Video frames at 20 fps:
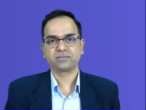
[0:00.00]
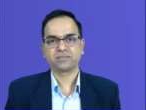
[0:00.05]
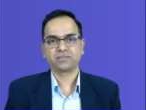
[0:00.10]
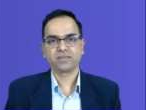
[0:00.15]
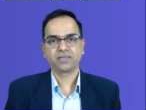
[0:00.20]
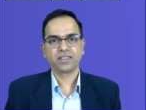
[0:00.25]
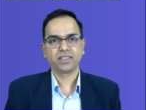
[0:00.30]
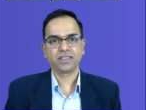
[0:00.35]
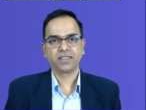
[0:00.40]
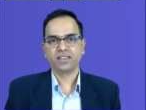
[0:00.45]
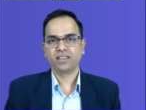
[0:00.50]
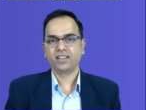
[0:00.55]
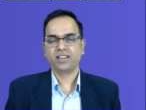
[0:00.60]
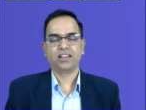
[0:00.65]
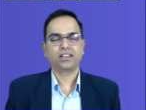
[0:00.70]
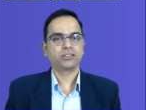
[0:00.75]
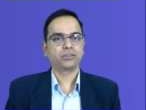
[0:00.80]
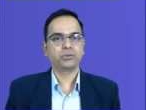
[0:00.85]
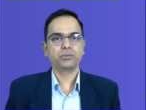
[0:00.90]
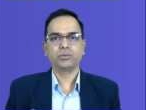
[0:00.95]
It could be
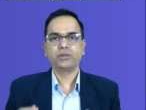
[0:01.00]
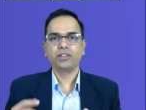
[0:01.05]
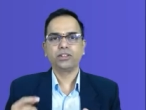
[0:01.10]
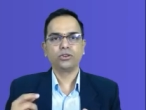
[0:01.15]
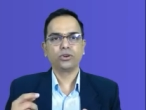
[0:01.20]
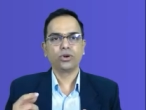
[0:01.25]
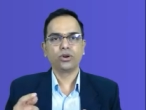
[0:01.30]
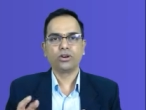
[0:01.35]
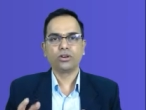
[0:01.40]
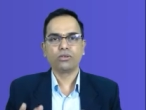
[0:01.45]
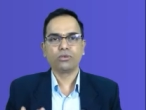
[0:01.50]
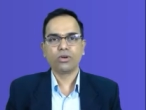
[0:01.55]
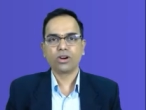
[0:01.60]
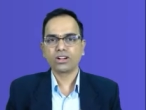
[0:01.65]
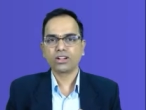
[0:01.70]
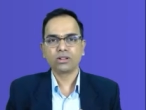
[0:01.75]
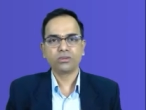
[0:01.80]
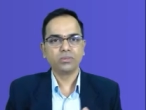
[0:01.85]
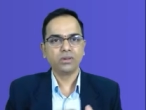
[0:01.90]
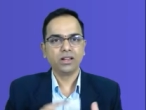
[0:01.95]
your water
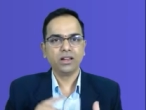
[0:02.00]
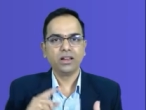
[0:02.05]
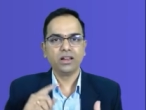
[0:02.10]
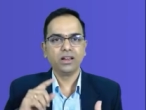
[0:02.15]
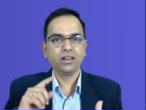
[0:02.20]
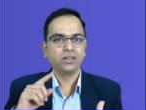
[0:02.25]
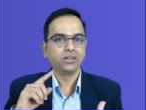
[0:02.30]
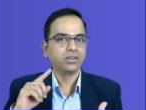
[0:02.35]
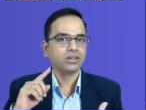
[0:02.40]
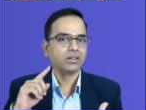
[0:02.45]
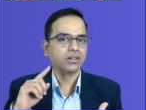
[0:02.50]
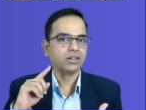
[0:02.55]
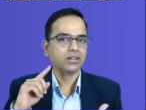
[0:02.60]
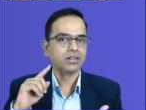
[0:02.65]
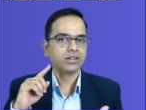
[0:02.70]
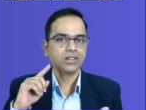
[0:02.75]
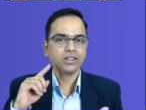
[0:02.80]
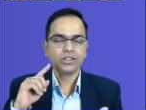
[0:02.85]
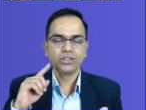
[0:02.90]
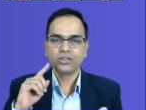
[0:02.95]
bill, your
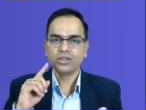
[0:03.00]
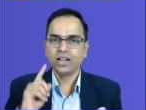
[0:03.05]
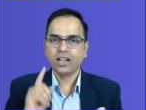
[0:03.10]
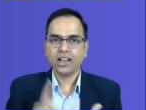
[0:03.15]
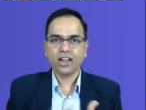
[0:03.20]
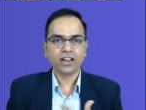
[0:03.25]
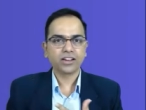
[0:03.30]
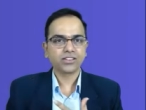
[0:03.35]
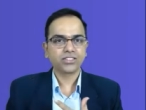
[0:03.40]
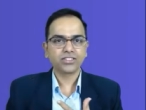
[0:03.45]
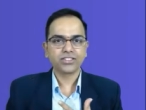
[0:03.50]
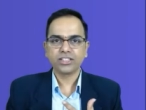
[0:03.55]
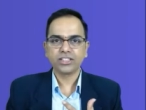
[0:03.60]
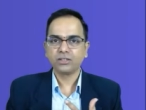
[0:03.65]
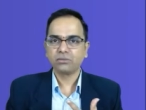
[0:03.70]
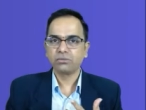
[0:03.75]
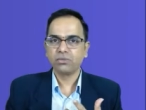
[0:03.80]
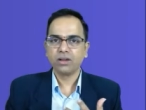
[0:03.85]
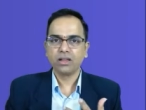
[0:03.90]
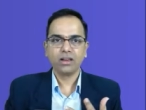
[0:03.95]
electricity bill,
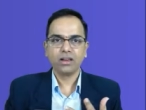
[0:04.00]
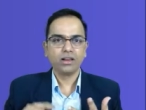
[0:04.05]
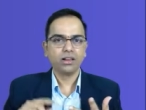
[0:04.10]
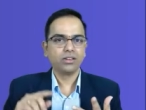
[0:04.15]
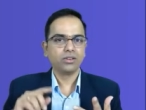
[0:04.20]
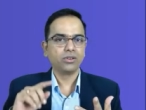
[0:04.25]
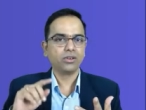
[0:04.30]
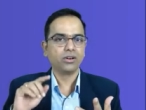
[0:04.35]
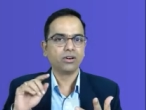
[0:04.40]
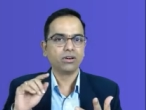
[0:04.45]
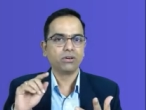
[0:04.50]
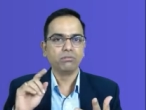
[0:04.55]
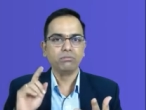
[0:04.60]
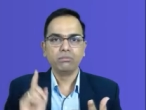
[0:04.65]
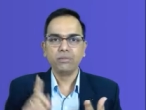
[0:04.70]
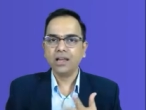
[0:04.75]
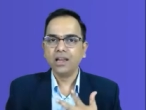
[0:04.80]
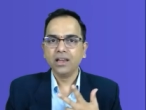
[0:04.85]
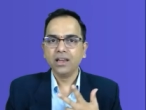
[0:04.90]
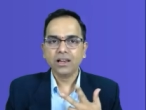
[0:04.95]
your milk
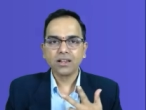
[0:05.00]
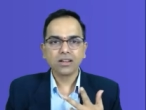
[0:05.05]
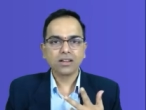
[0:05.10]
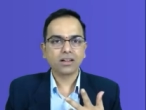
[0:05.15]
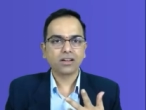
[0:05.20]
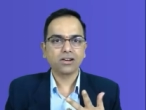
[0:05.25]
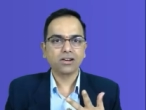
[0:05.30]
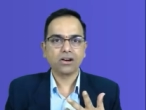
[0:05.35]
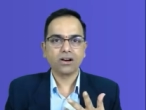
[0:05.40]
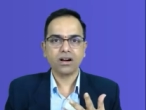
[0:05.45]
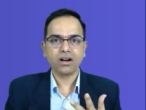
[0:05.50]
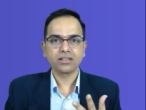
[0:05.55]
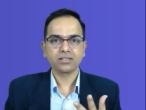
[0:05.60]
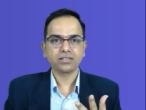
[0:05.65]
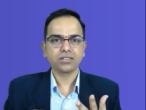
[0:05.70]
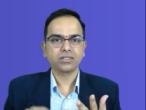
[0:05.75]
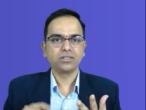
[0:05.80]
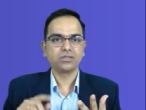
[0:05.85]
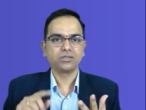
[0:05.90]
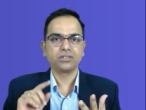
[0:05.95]
cost, your
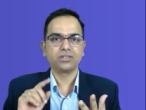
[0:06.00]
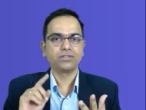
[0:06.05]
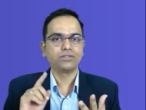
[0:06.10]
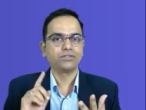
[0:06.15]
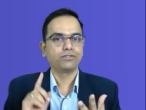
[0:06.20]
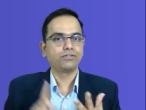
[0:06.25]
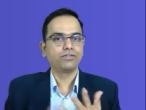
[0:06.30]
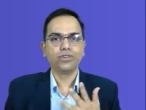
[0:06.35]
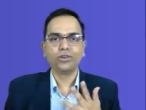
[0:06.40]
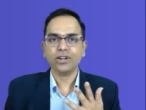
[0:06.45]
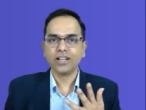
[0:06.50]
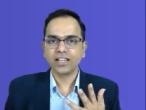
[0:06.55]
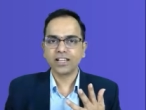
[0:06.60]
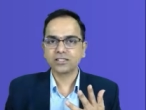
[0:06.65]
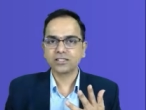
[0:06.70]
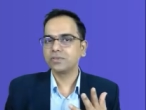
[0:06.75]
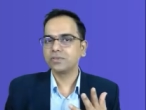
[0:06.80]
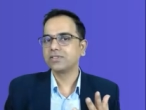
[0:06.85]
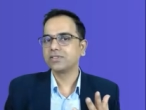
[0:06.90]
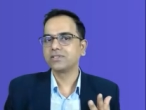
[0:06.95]
food
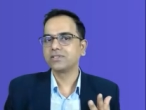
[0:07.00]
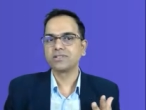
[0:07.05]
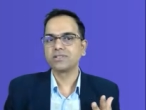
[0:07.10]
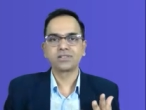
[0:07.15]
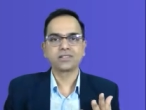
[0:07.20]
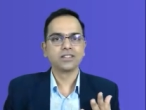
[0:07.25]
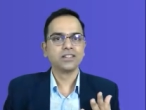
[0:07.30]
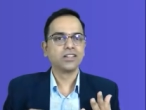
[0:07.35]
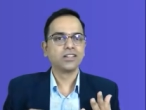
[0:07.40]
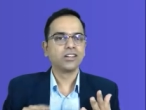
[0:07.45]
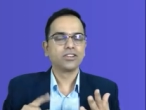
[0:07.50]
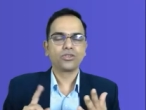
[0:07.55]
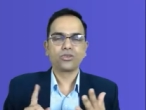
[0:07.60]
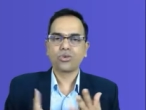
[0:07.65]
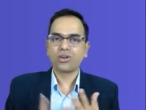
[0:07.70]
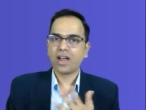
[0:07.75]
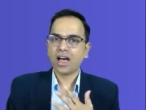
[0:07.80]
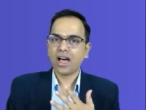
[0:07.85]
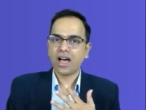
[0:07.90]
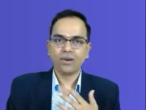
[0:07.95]
expenses,
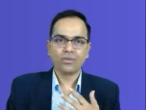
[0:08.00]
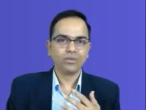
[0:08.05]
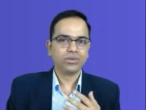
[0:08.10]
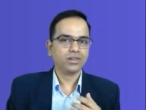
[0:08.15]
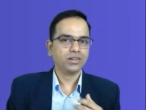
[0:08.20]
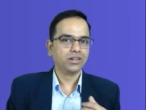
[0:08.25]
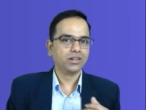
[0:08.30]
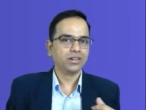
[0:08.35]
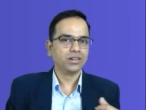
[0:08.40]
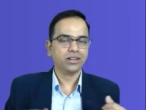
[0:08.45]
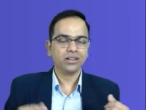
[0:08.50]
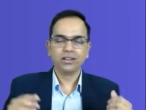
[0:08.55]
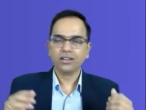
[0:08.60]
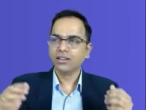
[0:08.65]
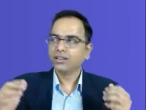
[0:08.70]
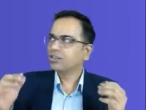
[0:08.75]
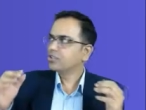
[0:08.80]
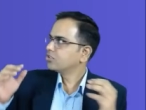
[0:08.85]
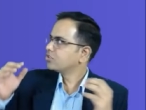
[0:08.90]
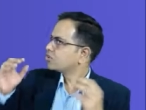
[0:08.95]
travel,
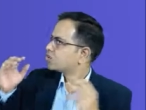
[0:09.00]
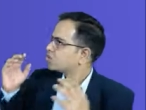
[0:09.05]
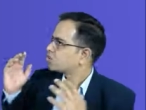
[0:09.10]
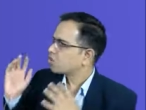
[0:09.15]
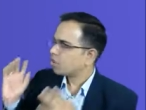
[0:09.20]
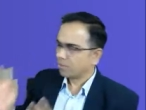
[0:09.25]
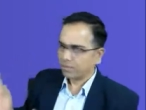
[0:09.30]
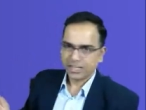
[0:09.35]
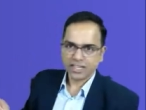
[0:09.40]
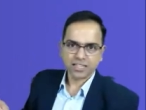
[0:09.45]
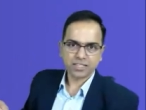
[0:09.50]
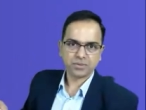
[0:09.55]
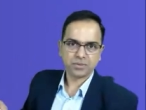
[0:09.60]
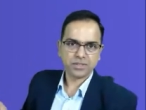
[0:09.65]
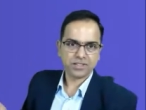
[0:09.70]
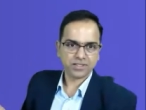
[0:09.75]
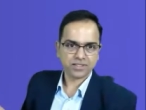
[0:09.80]
so many expenses.